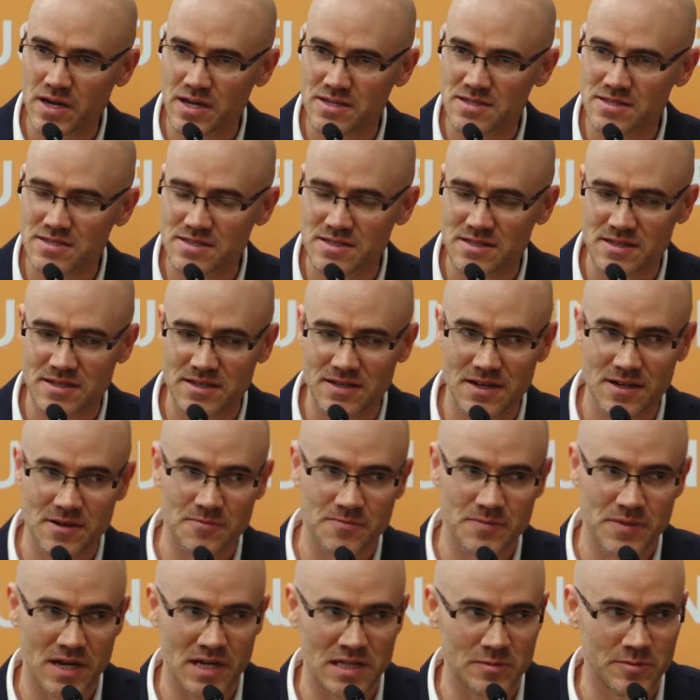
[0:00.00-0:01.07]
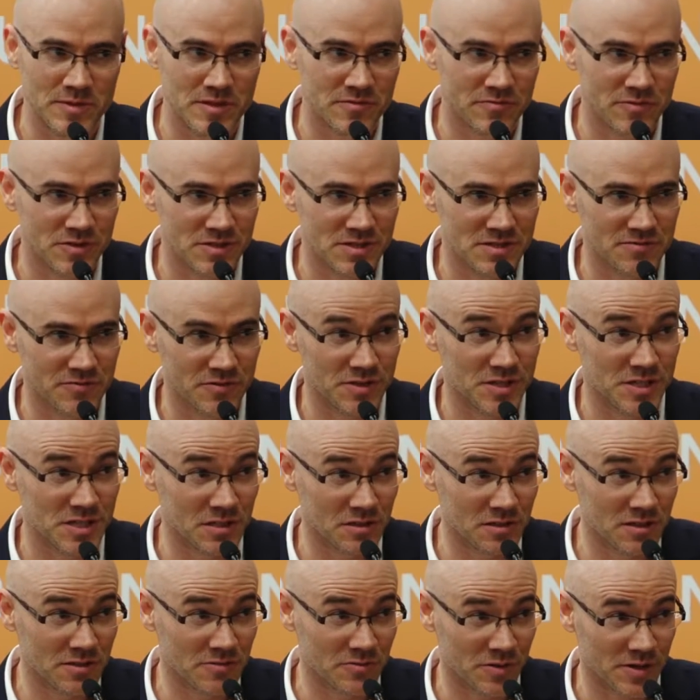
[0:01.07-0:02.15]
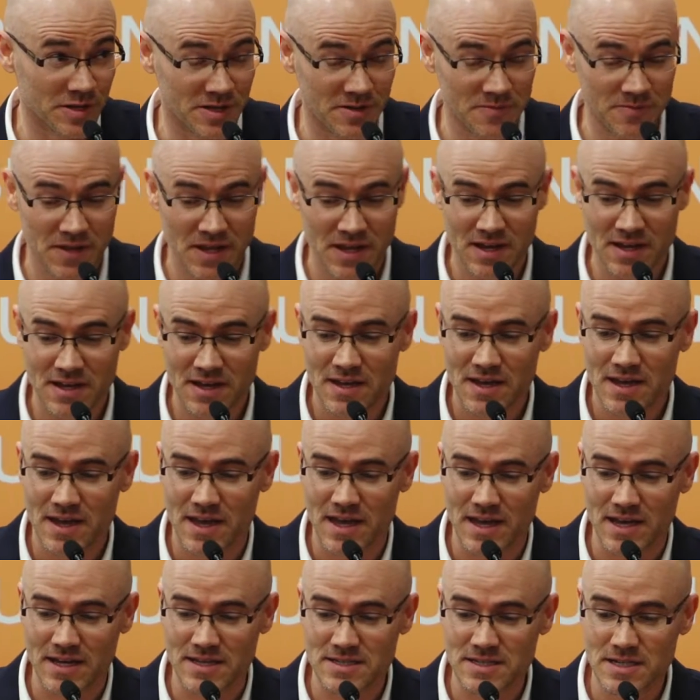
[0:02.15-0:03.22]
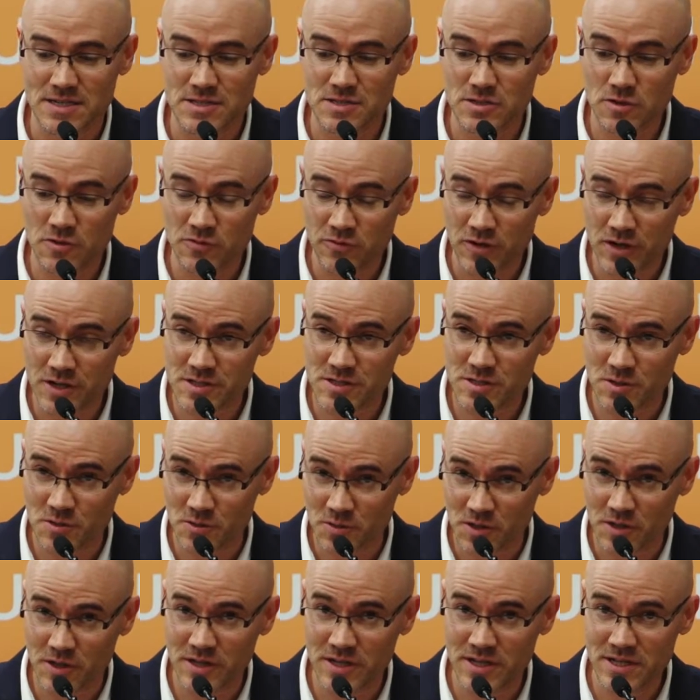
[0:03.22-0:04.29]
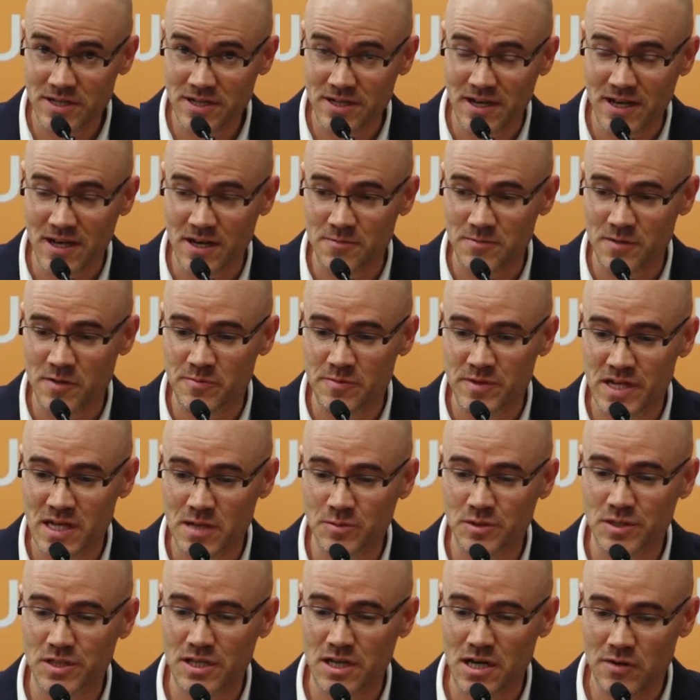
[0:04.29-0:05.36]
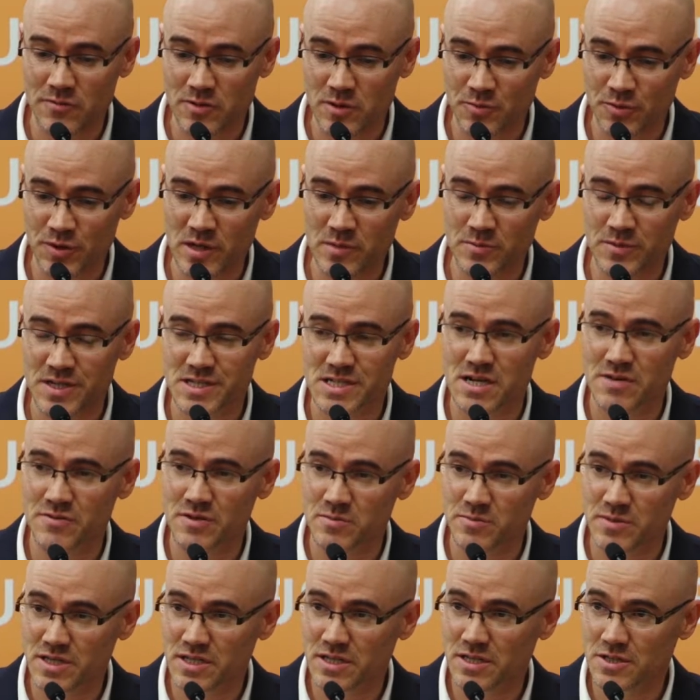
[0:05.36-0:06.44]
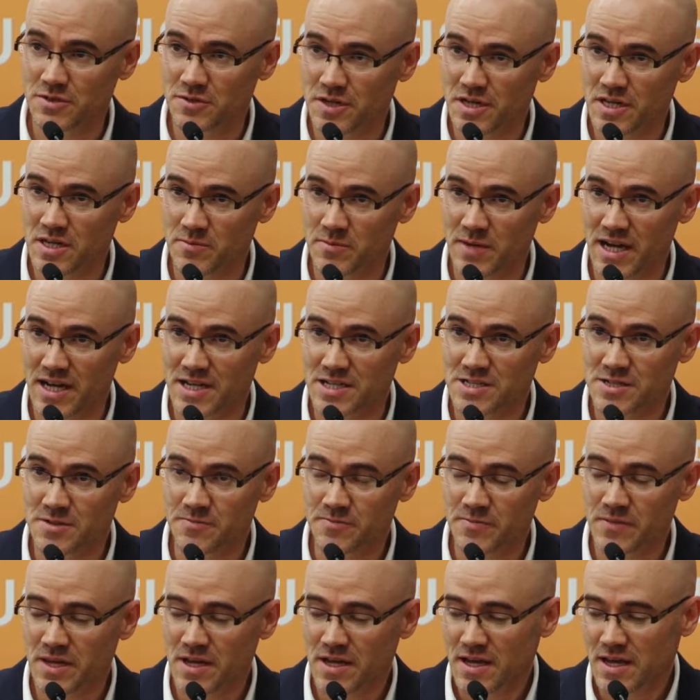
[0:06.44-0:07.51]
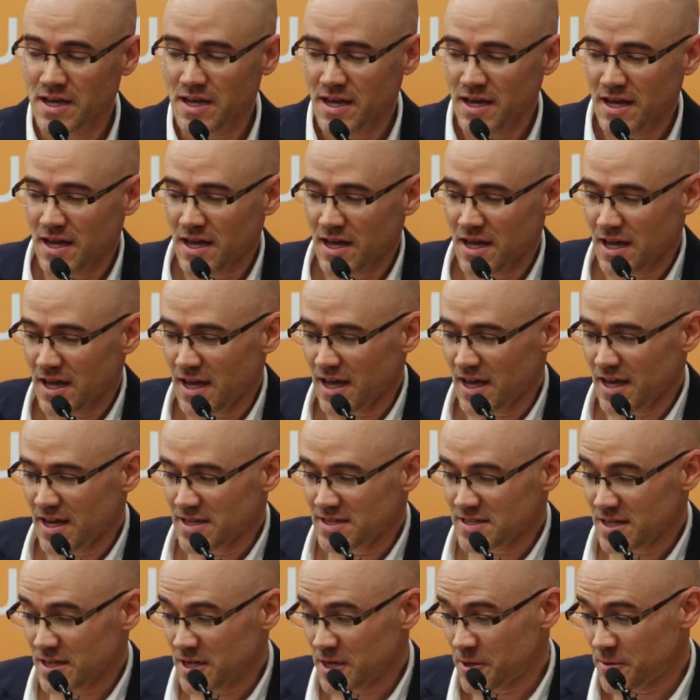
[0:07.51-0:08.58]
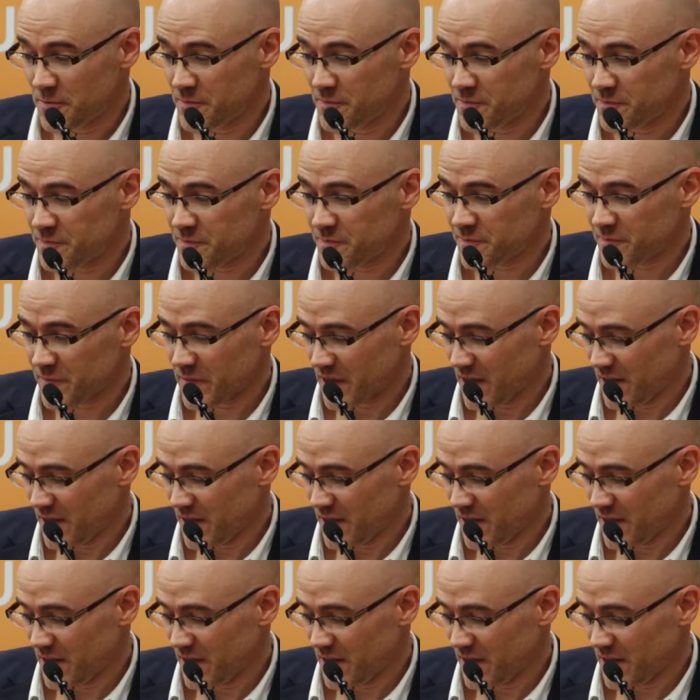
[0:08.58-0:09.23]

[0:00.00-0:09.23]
as the element for the delivery. And so far, so good. I've been able to cover pretty much every media you can imagine. And